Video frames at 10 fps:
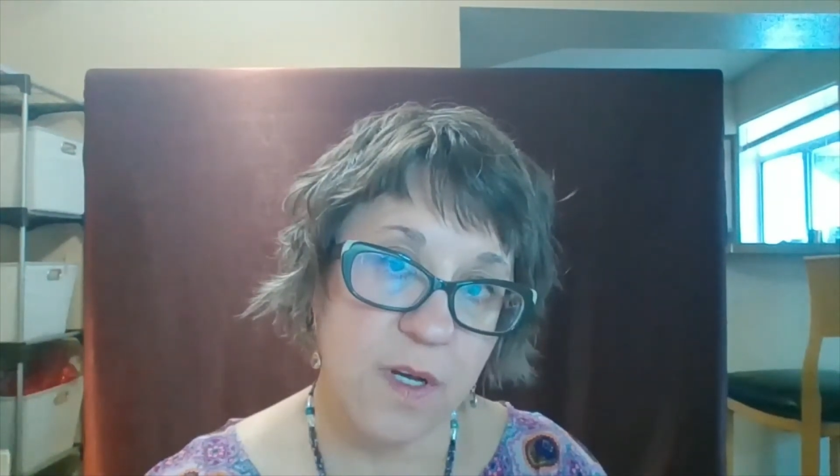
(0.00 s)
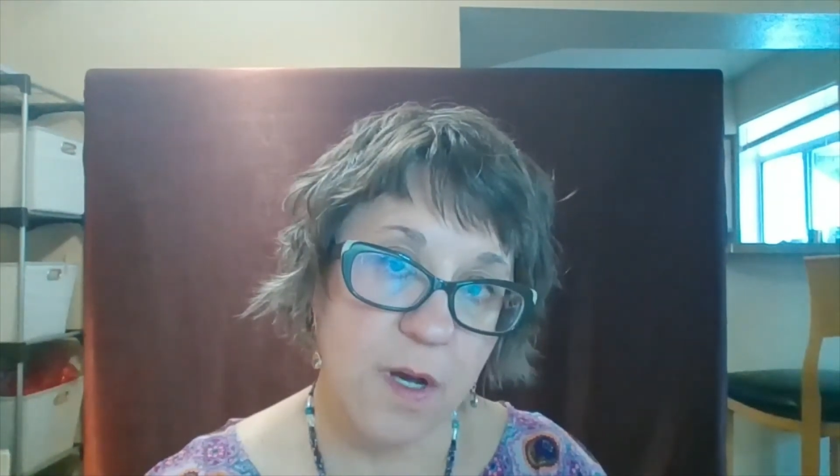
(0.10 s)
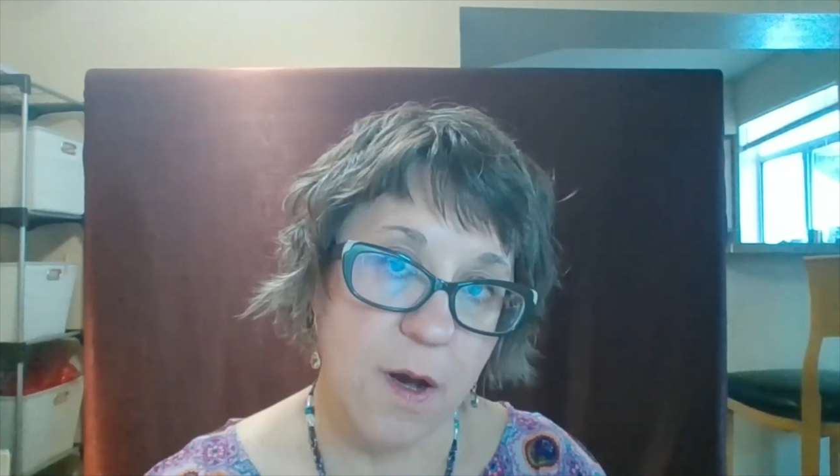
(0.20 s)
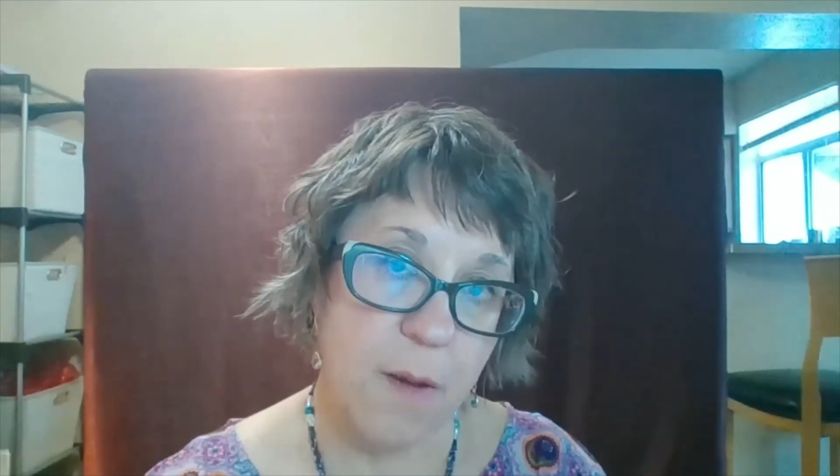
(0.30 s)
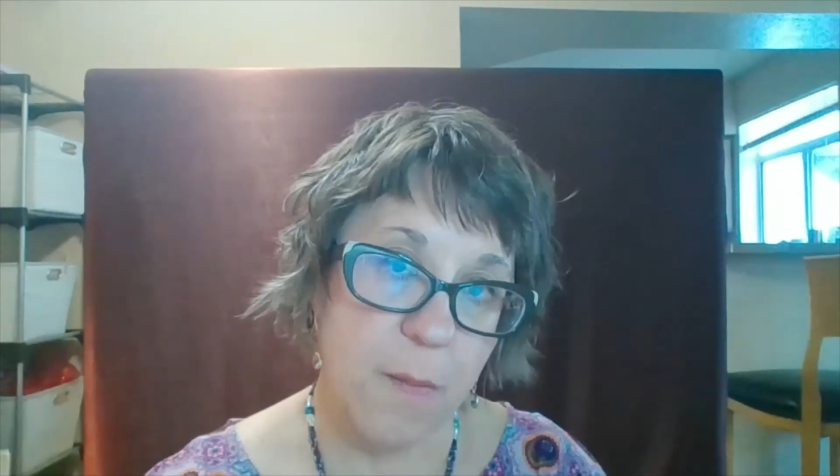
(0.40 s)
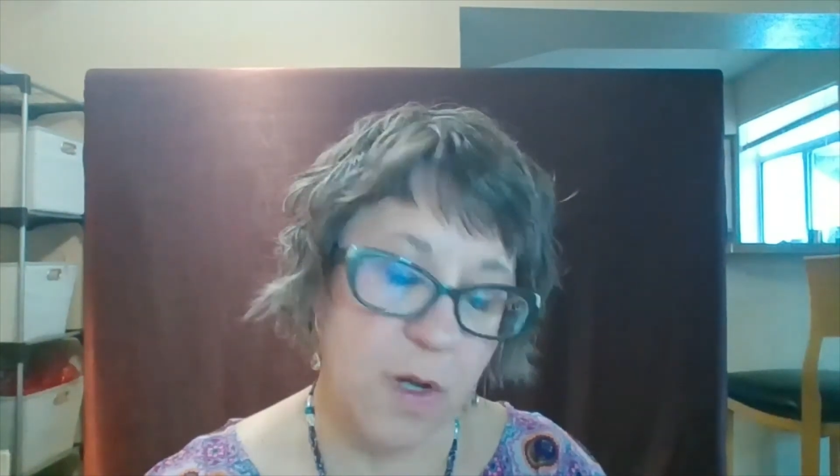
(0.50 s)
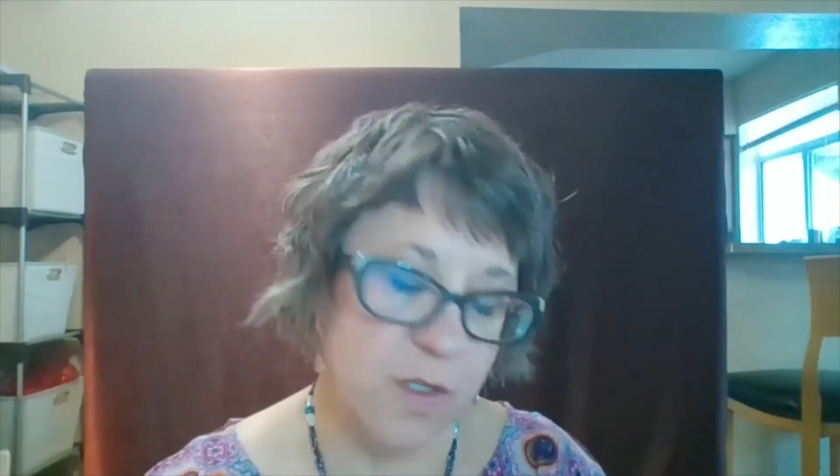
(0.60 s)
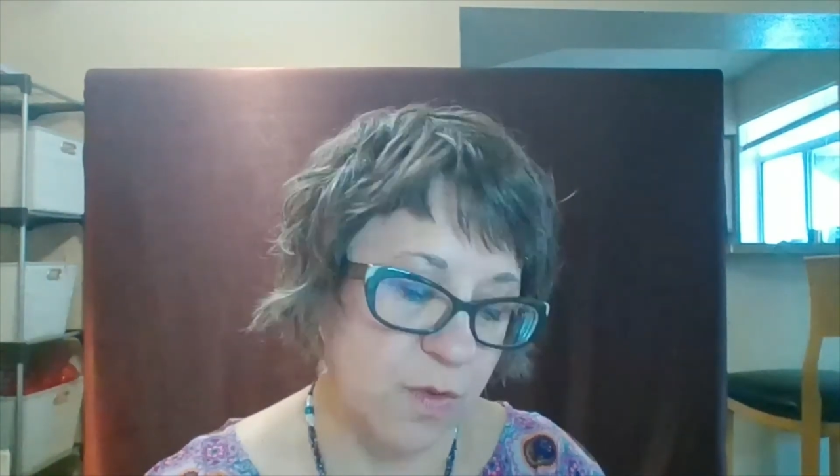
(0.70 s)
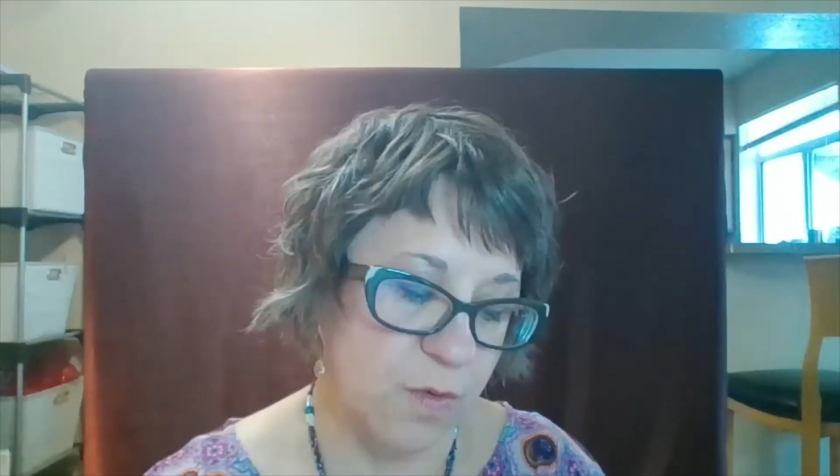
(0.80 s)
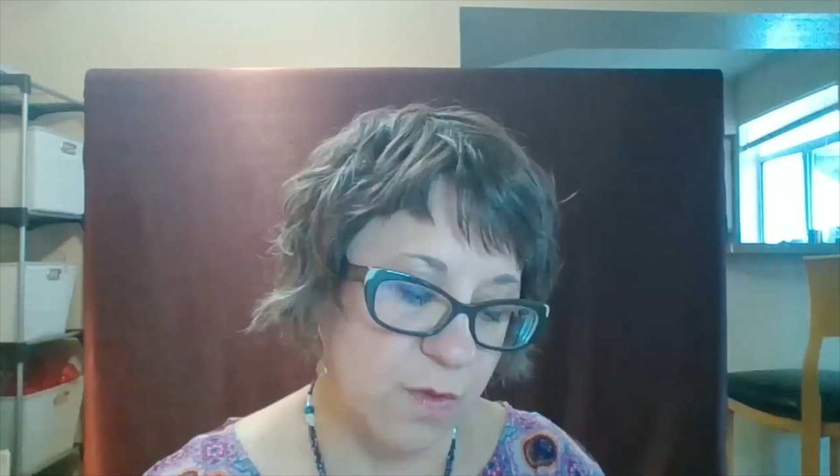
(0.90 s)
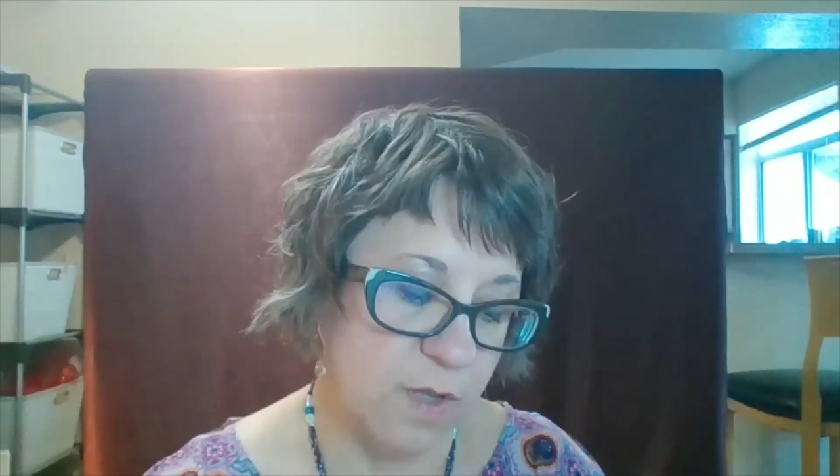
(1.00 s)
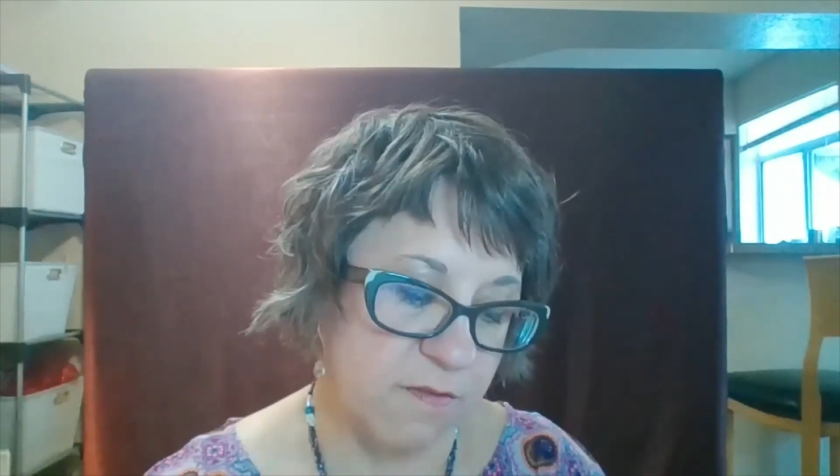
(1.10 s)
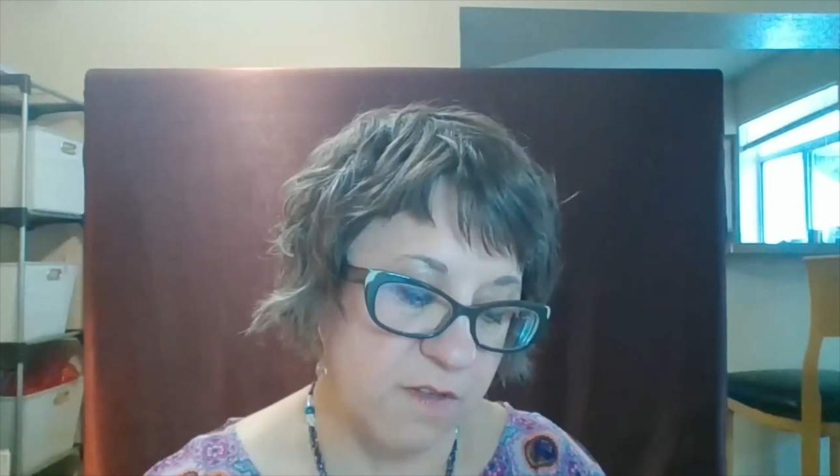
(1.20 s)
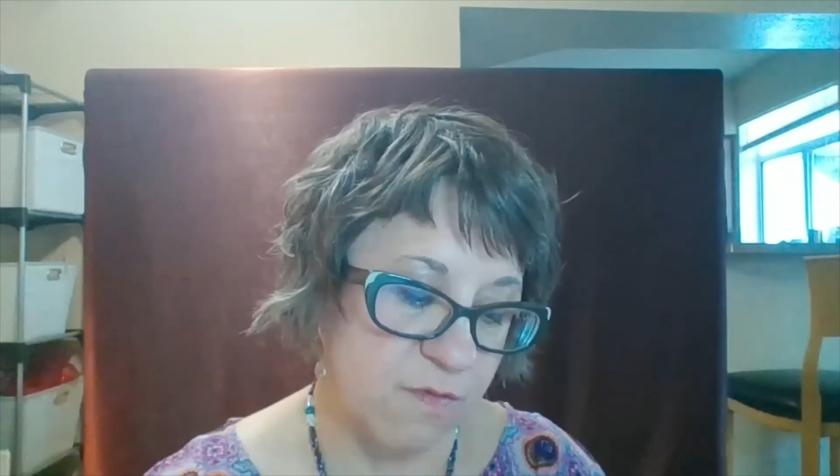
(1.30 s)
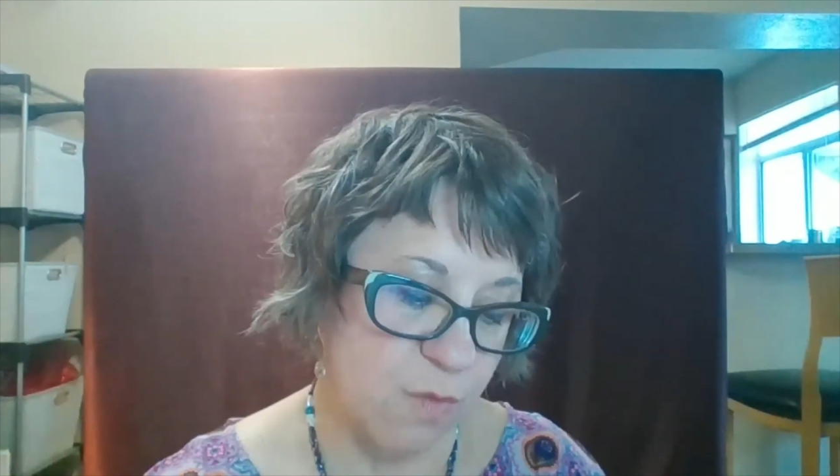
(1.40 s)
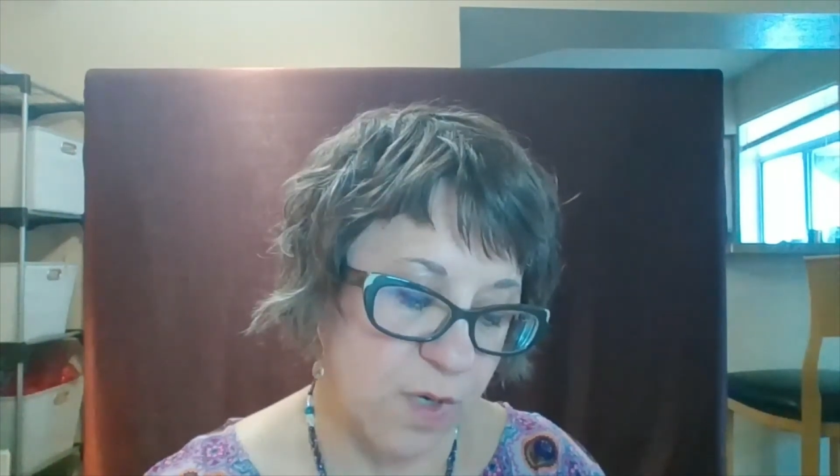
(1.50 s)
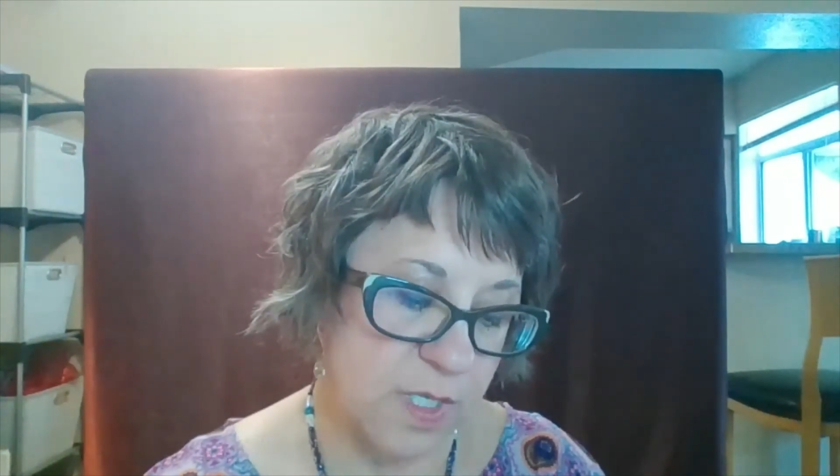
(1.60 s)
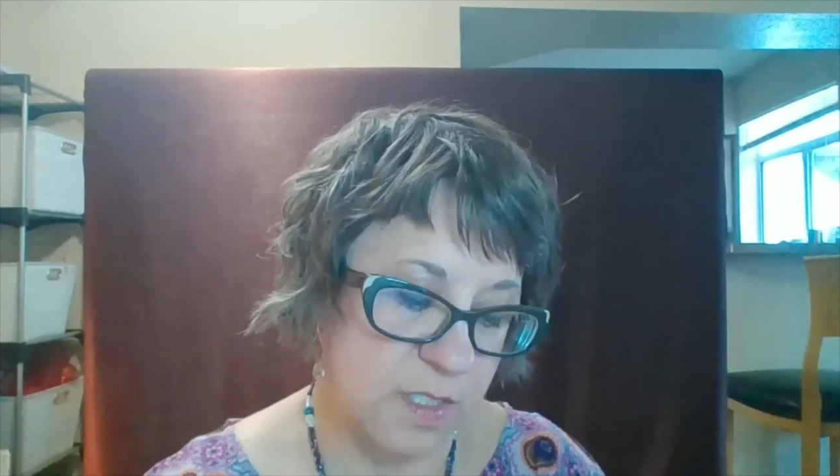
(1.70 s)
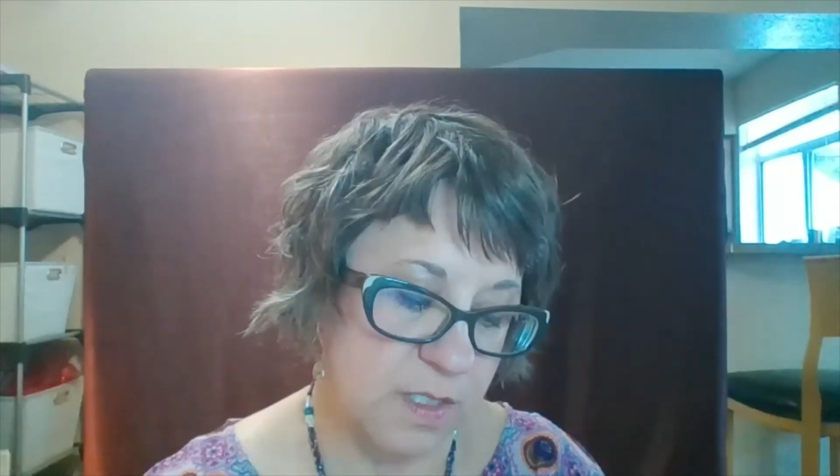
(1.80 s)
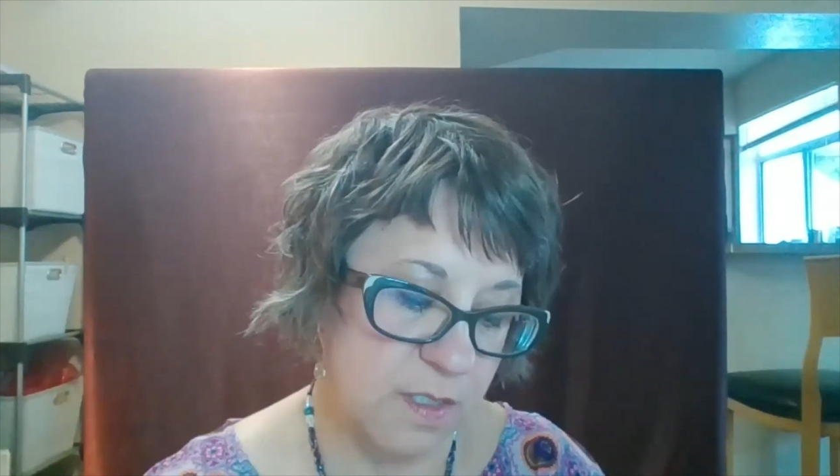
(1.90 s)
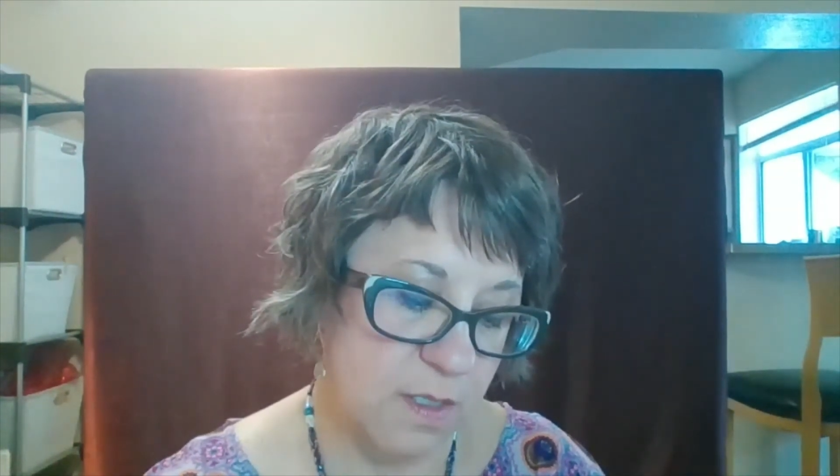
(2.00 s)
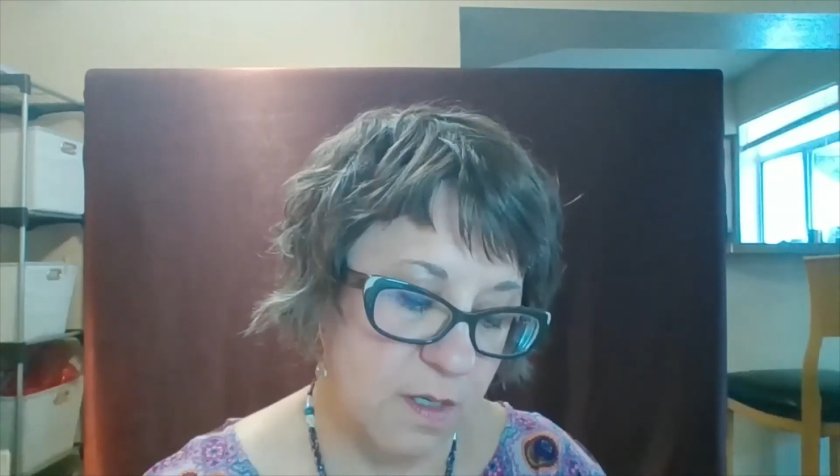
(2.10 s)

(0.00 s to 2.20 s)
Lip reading: Also, lovely voice.